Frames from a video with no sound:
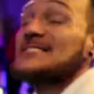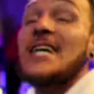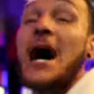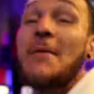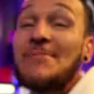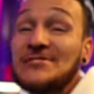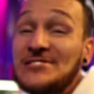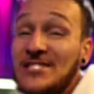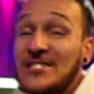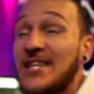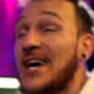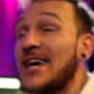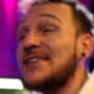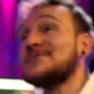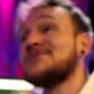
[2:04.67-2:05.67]
I Miss the
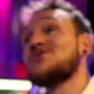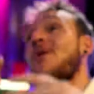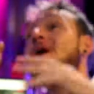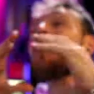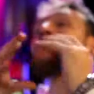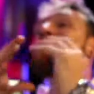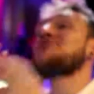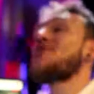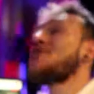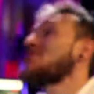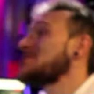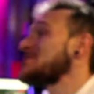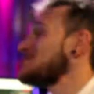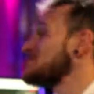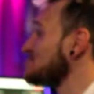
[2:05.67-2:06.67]
Days. So I already know that
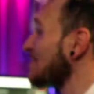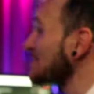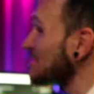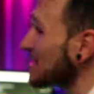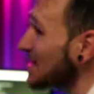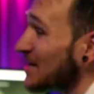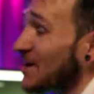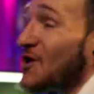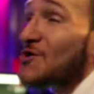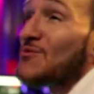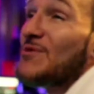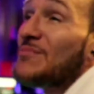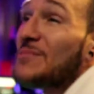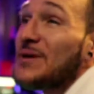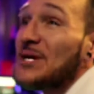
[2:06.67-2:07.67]
this is about to hit home with
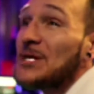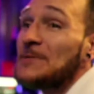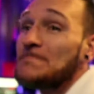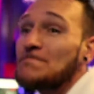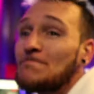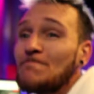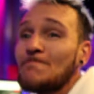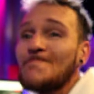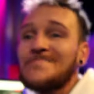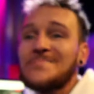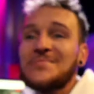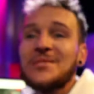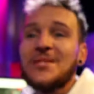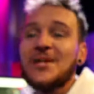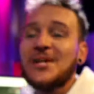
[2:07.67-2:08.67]
me,
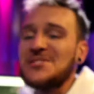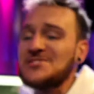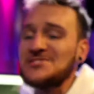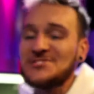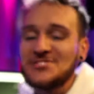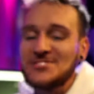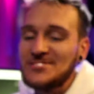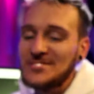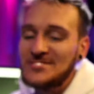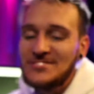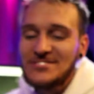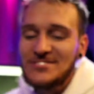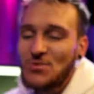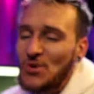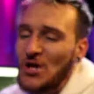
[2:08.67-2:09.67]
because
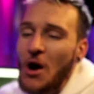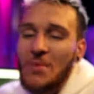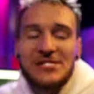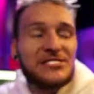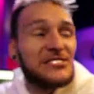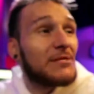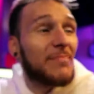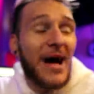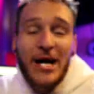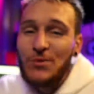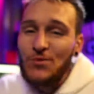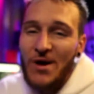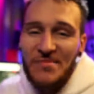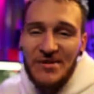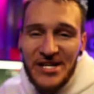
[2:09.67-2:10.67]
we always sit back and
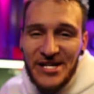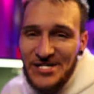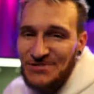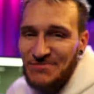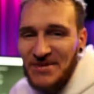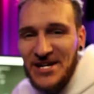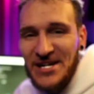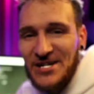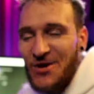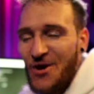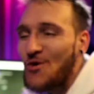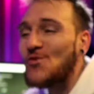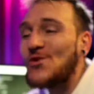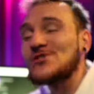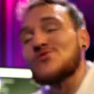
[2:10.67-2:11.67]
reminisce, man, on
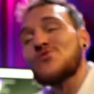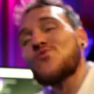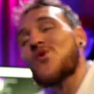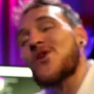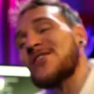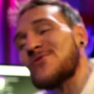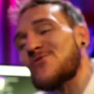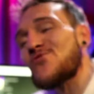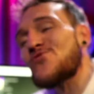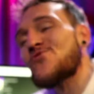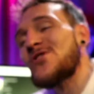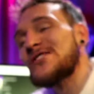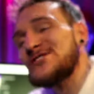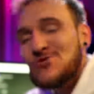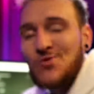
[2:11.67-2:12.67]
what
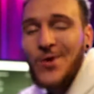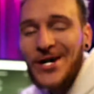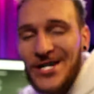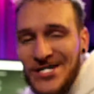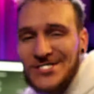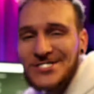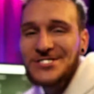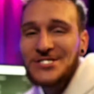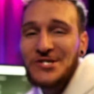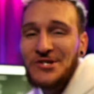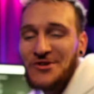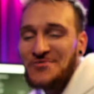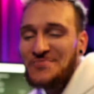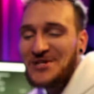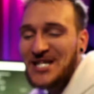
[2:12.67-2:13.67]
once was. You know what I
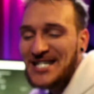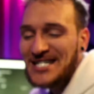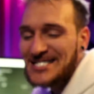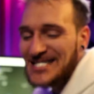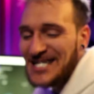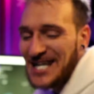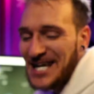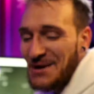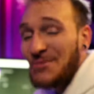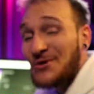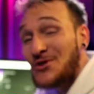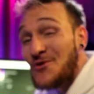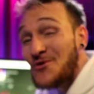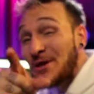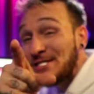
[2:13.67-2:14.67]
mean? But
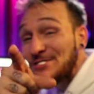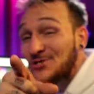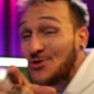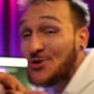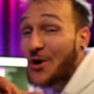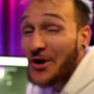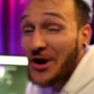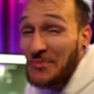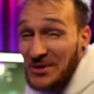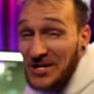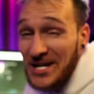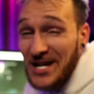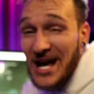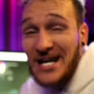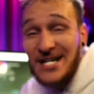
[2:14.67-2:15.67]
don't get too caught up into
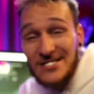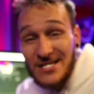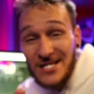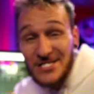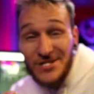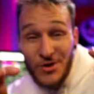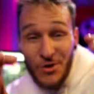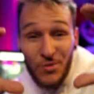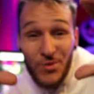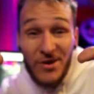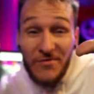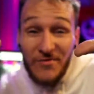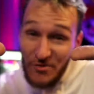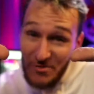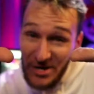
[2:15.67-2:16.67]
that, because listen, the
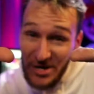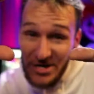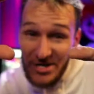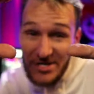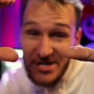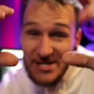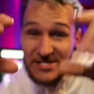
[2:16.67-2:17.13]
rearview mirror is